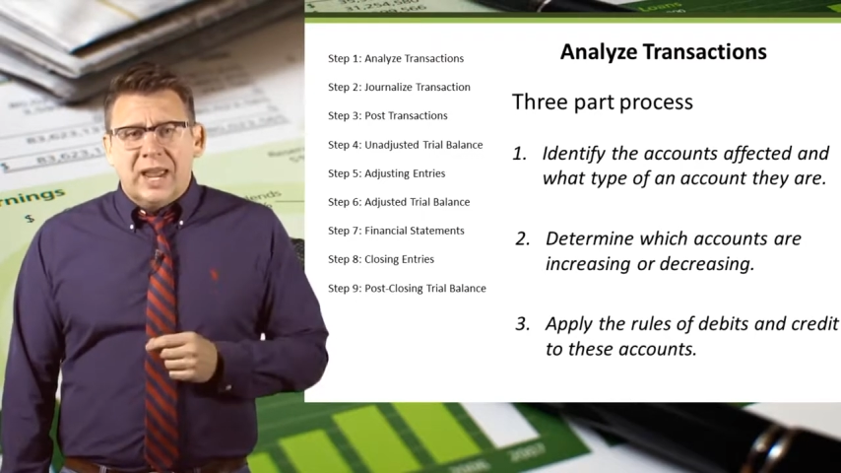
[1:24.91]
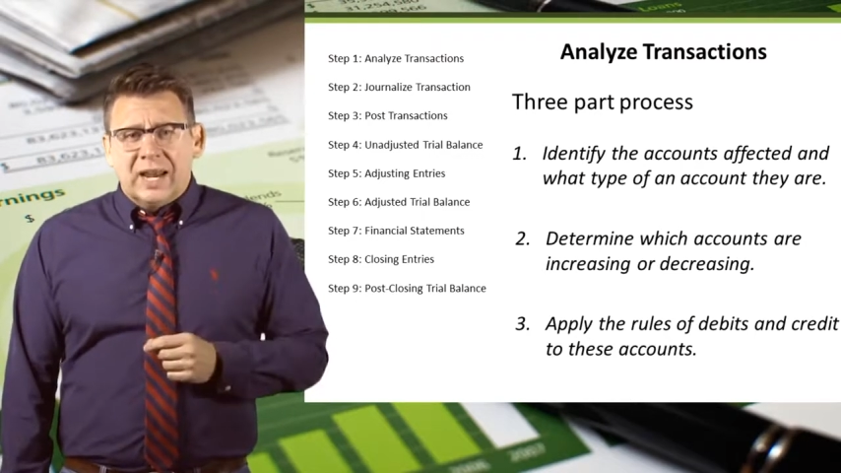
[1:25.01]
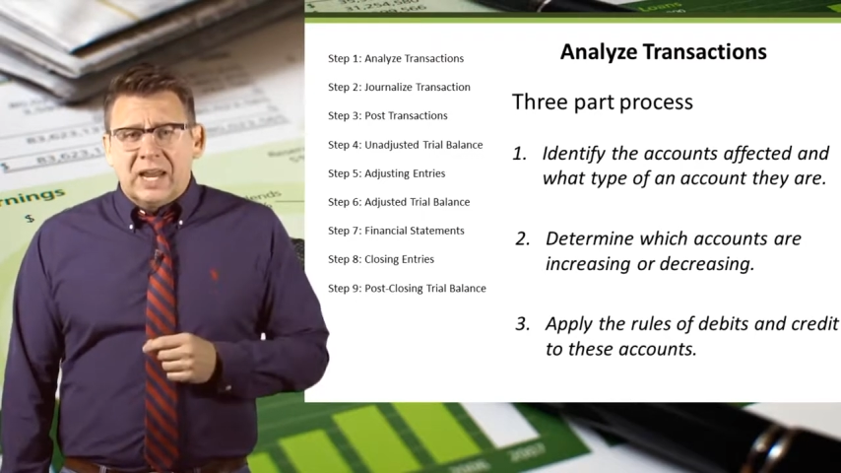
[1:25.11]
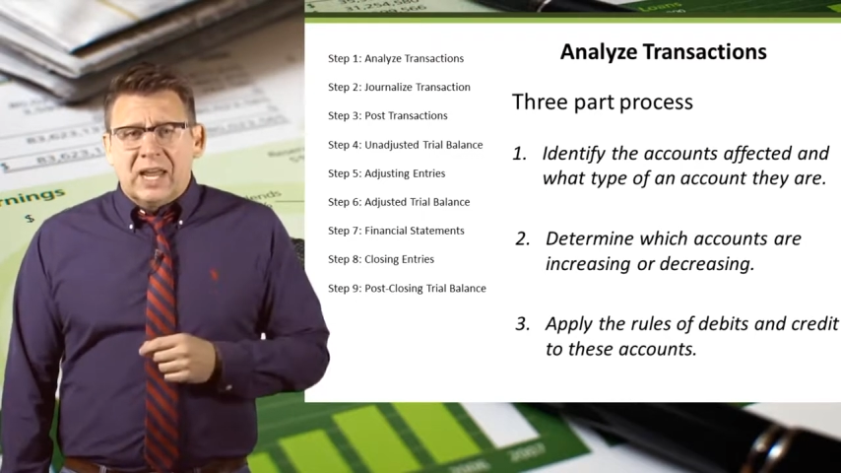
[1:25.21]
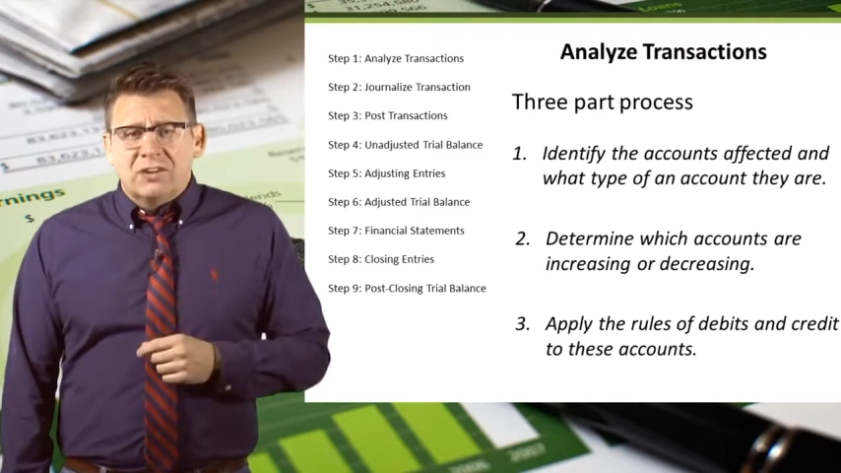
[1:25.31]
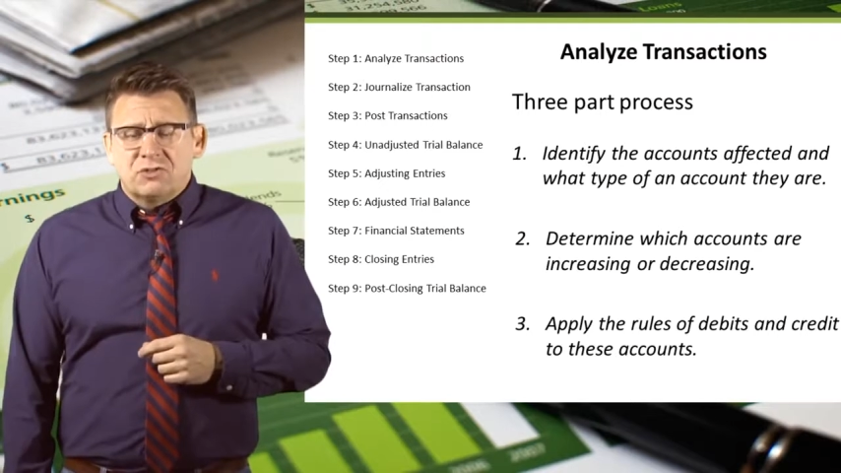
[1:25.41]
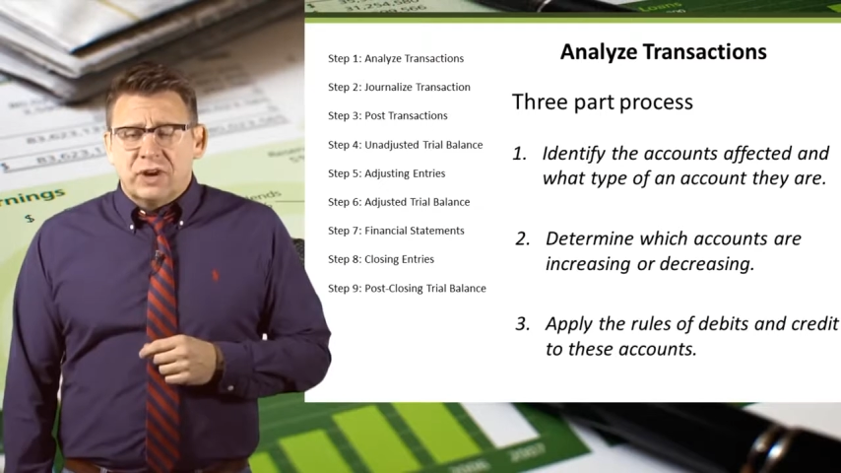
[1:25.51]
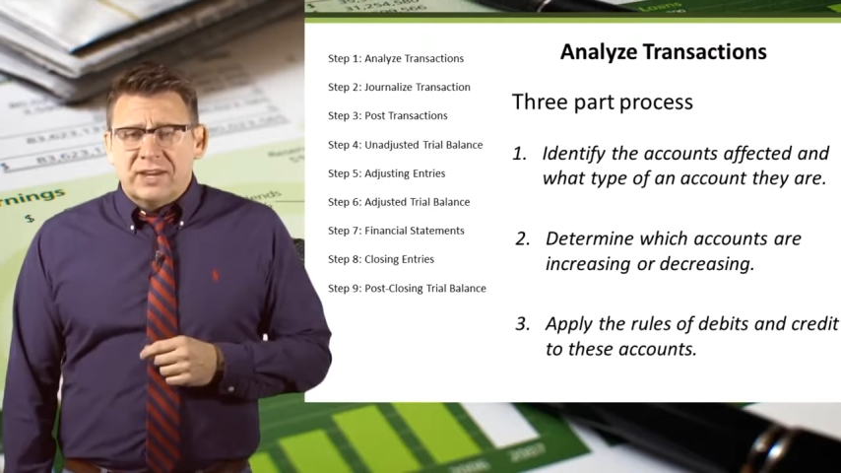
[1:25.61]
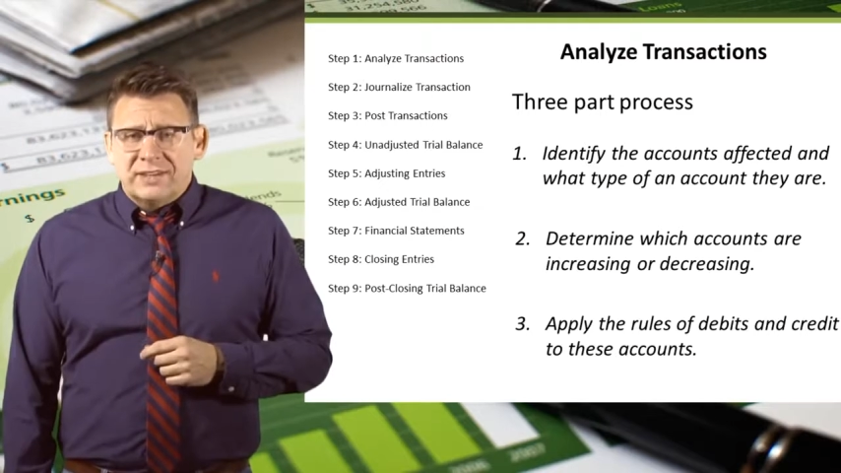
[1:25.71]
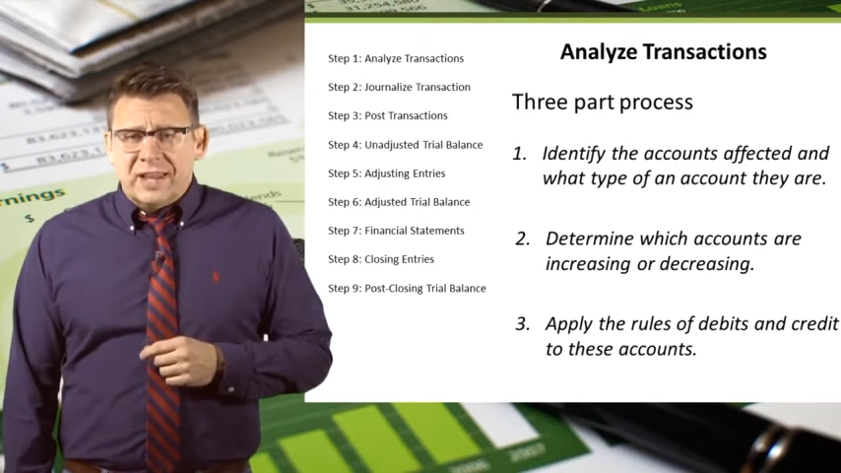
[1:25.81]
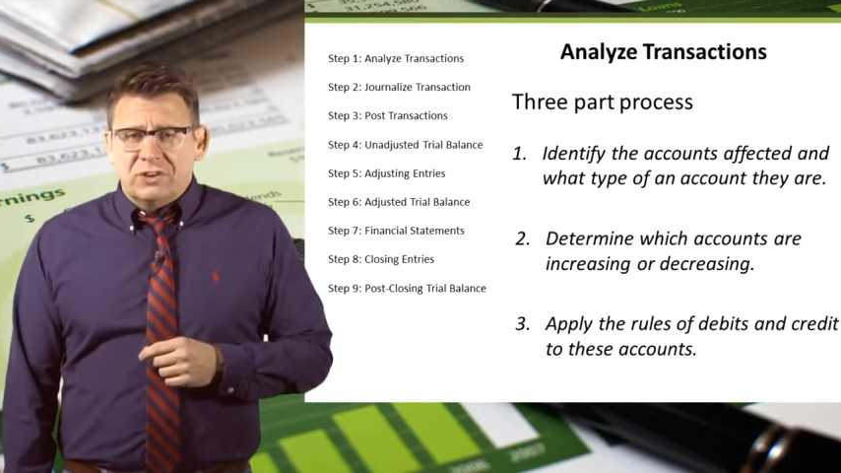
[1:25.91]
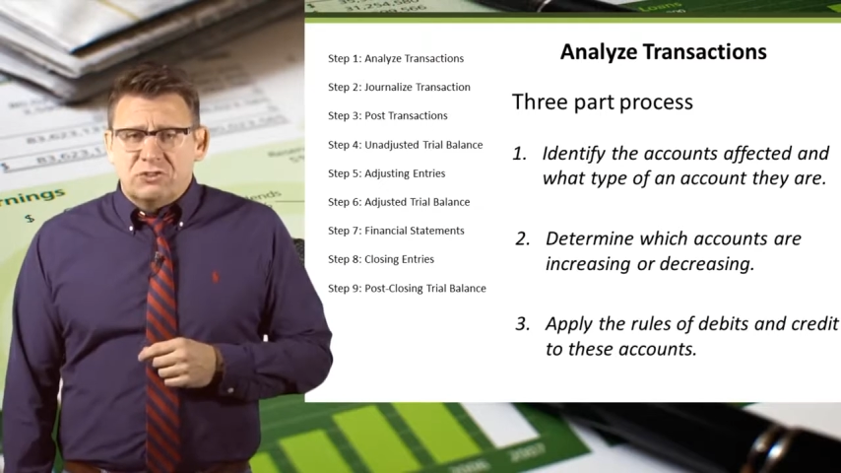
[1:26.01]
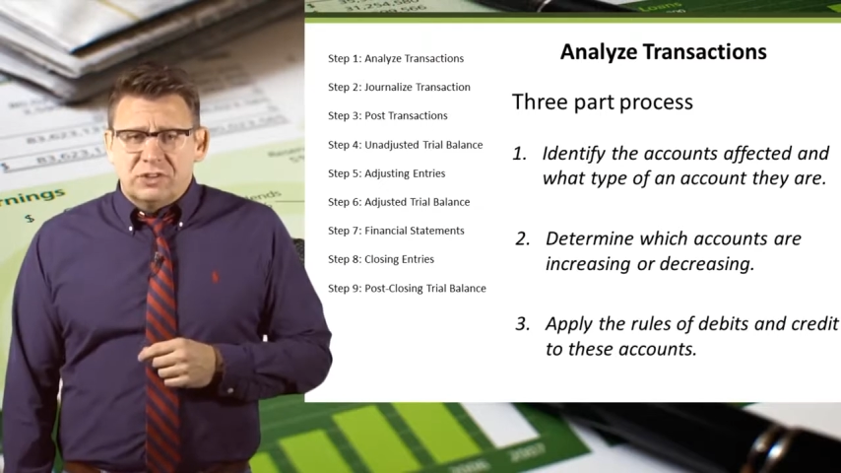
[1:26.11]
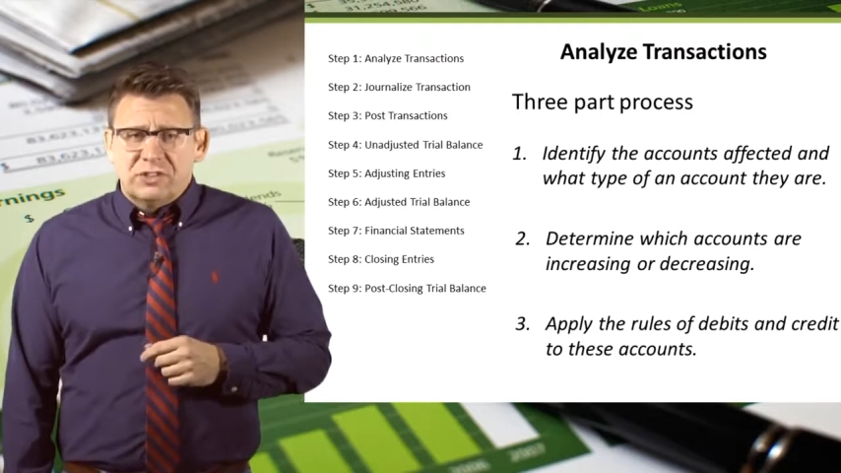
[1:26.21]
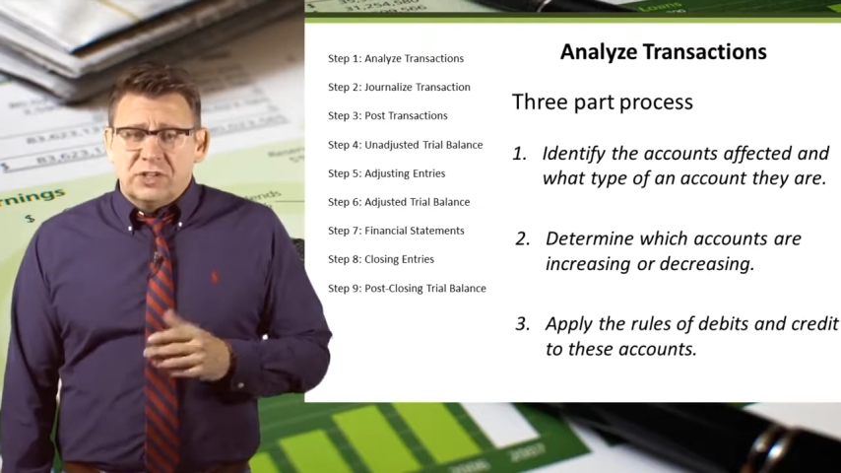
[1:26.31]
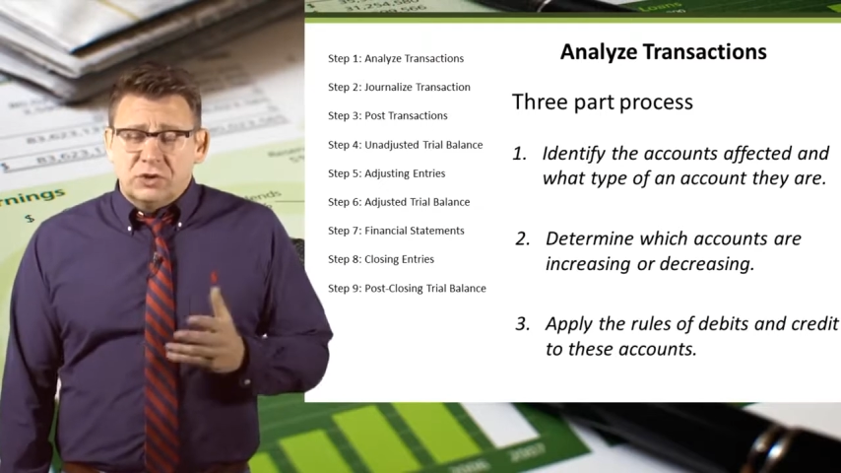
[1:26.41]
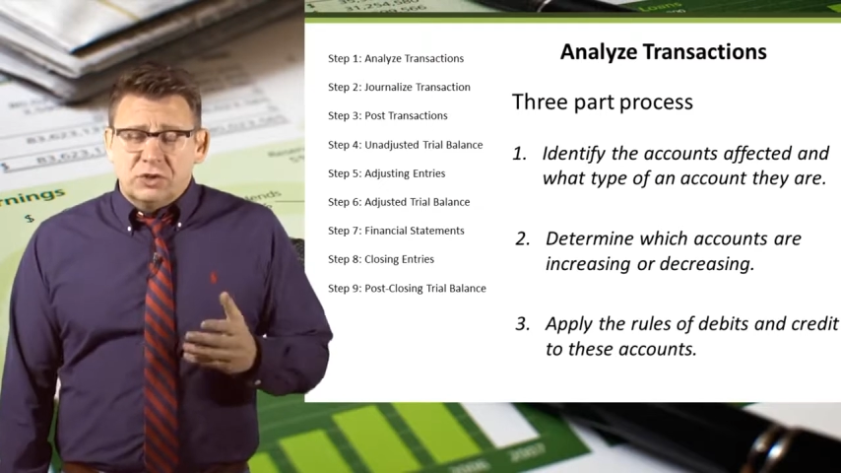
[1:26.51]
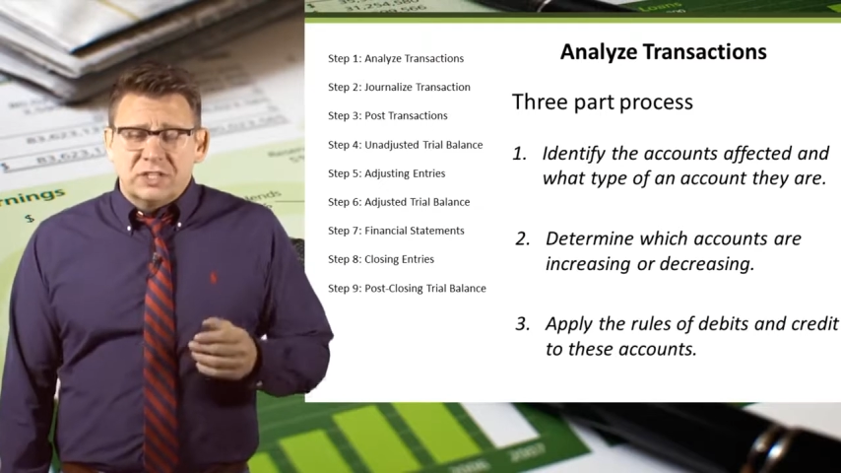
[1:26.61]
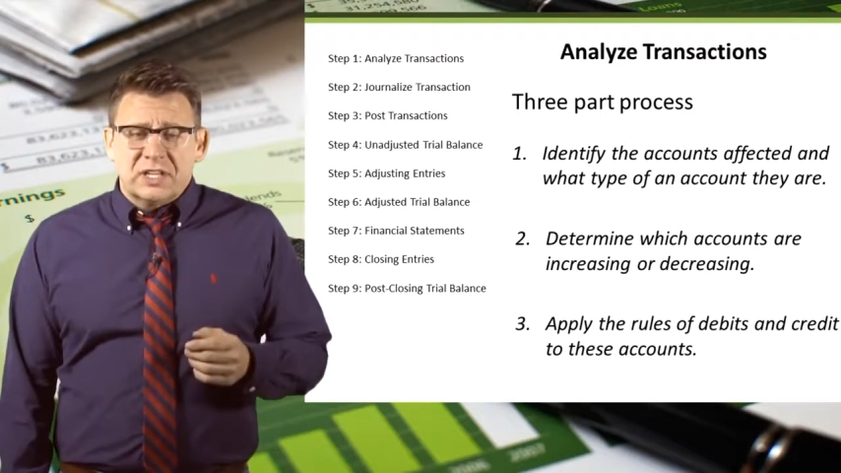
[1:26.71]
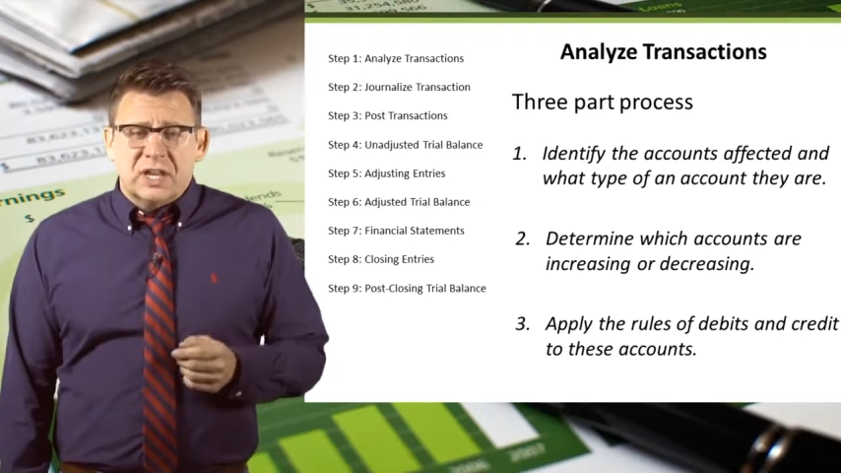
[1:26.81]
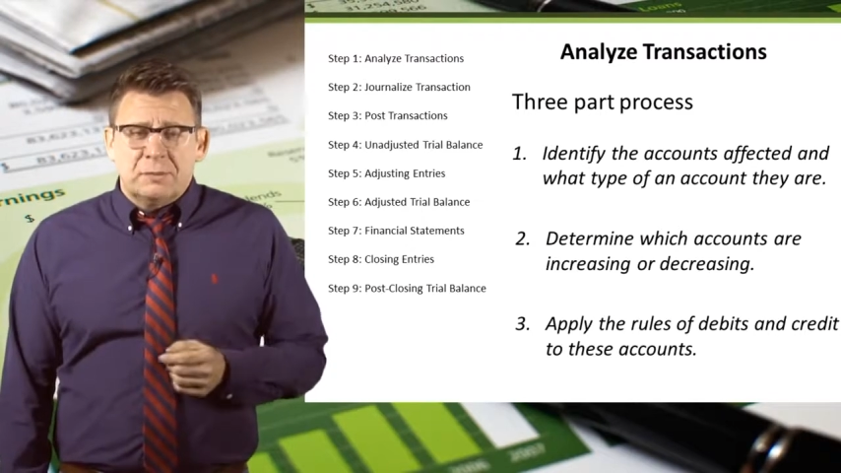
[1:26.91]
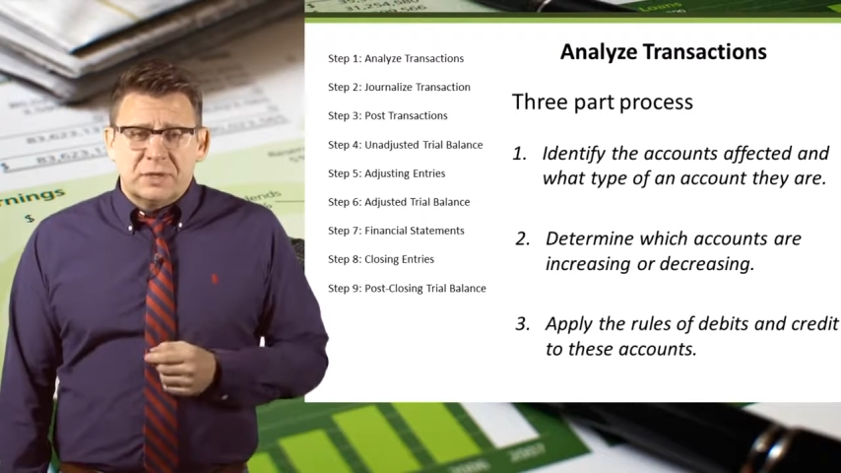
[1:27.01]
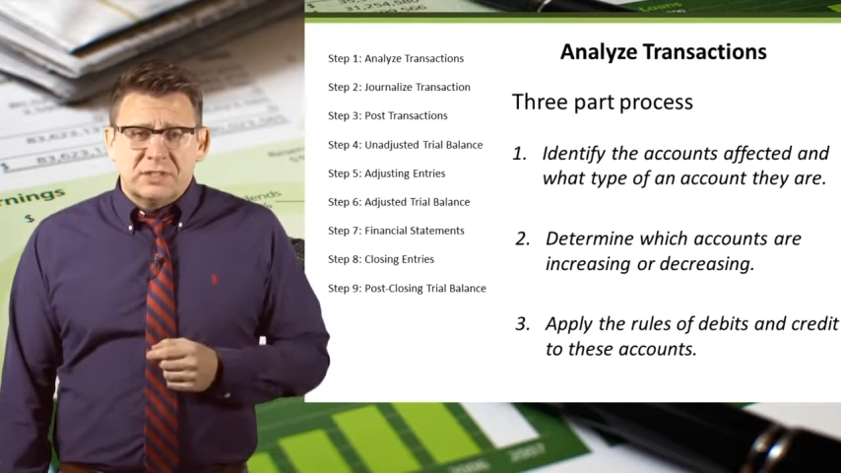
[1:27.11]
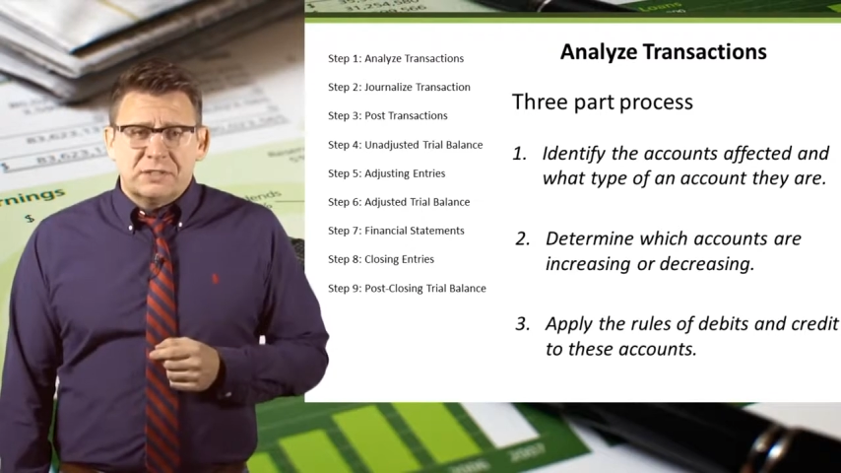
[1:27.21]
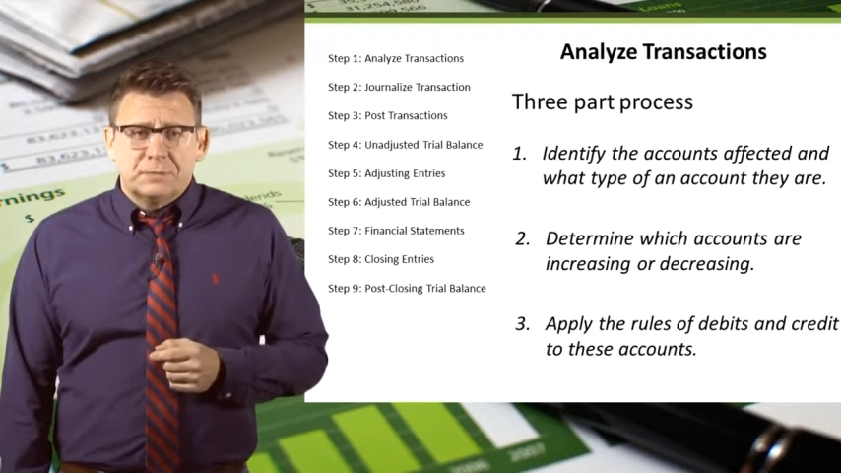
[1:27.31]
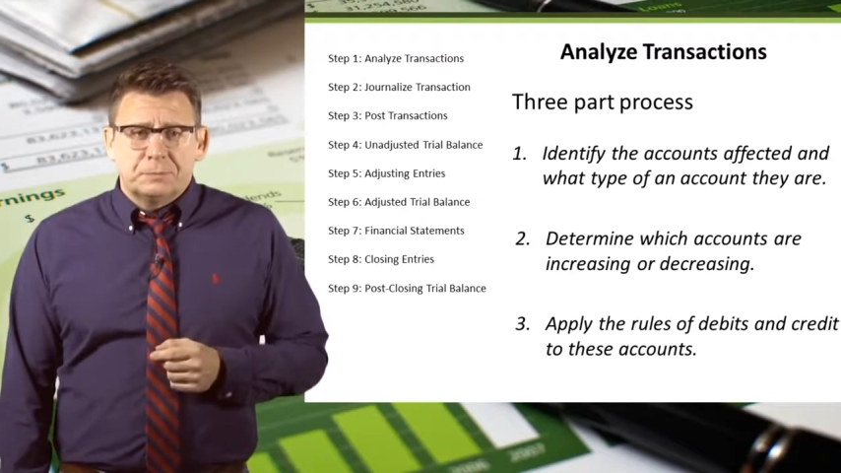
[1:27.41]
analyze transactions in your assignments.